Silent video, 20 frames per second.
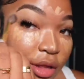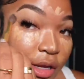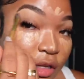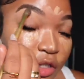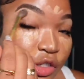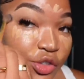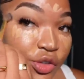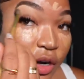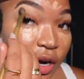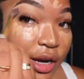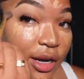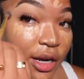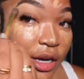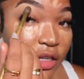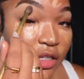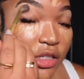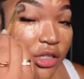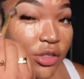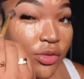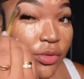that's drying, I
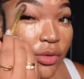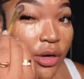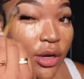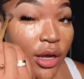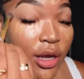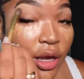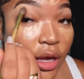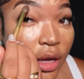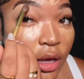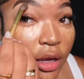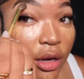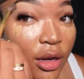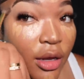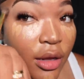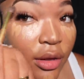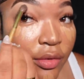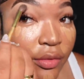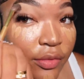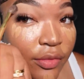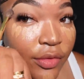just went ahead
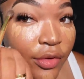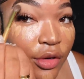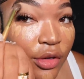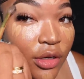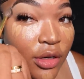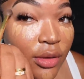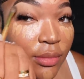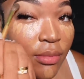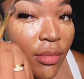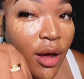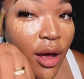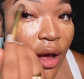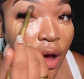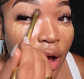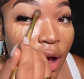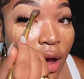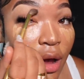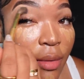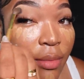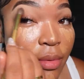and filled in my
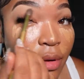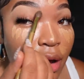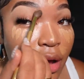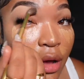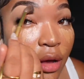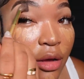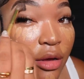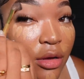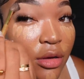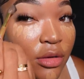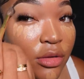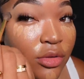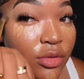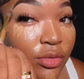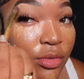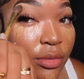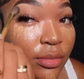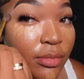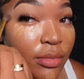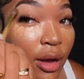eyebrows
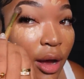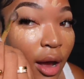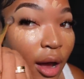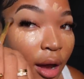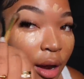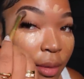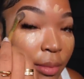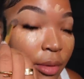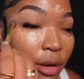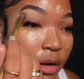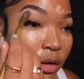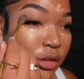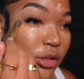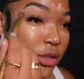with my eyebrow